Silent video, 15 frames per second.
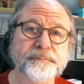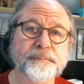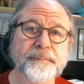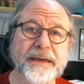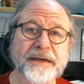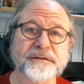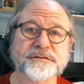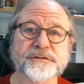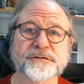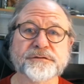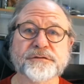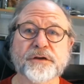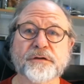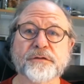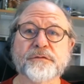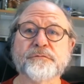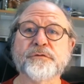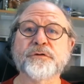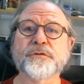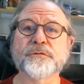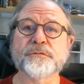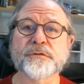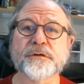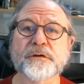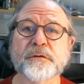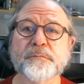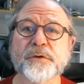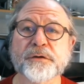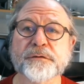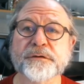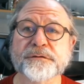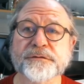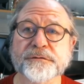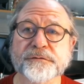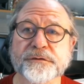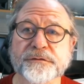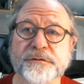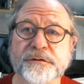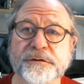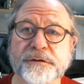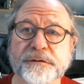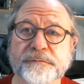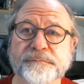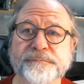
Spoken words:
passes through the components of a circuit.